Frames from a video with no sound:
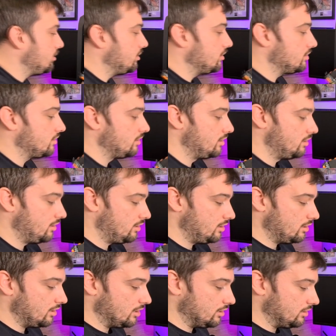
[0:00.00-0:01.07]
is.
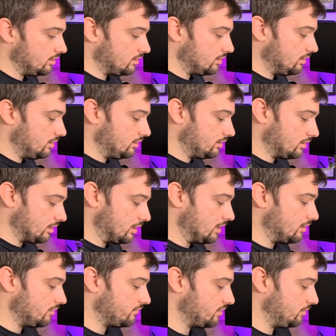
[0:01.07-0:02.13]
And this is, again,
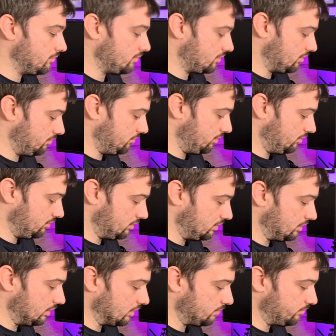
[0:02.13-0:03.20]
obviously what's going to be used in the
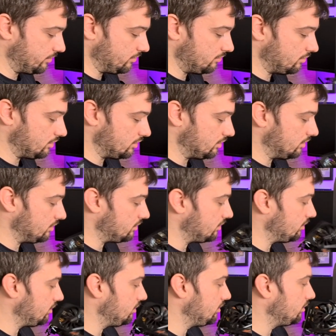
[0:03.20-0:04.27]
next build. This is
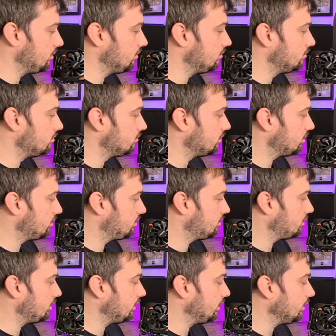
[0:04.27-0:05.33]
the Aorus
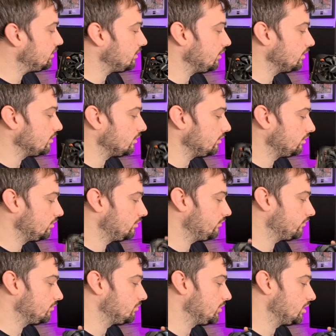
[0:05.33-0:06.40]
1080 Ti
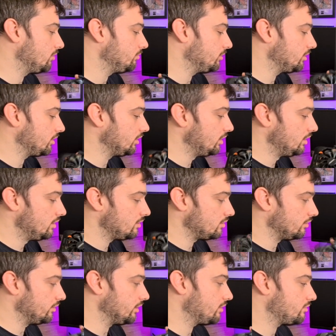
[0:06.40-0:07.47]
from Gigabyte. It's
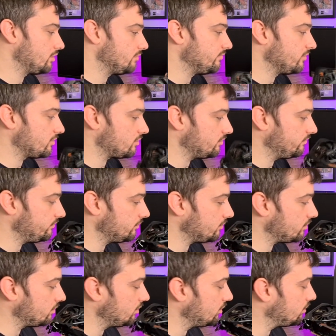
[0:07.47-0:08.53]
not the extreme version,
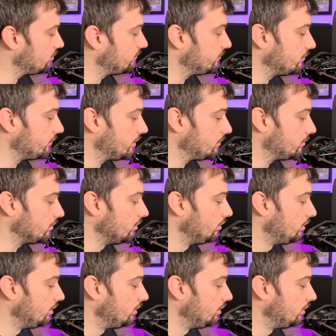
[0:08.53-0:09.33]
unfortunately. I couldn't afford that one.